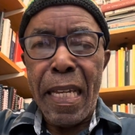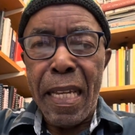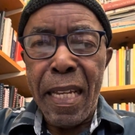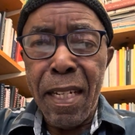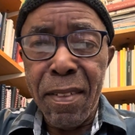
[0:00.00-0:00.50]

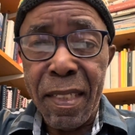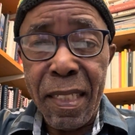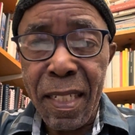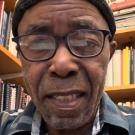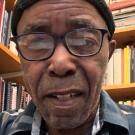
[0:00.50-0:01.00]
any
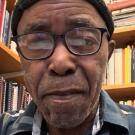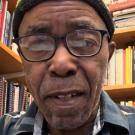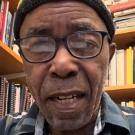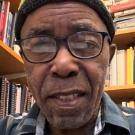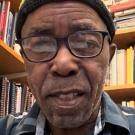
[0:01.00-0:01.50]
serious
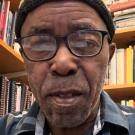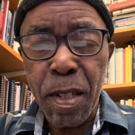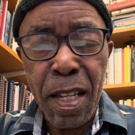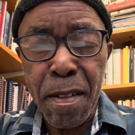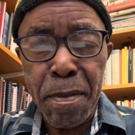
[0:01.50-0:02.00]
advice to
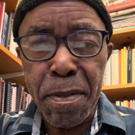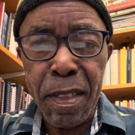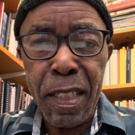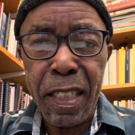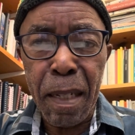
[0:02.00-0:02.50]
give
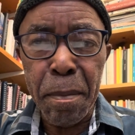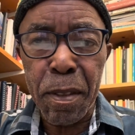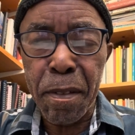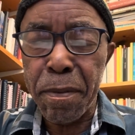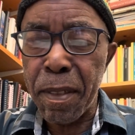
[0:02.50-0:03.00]
in terms of,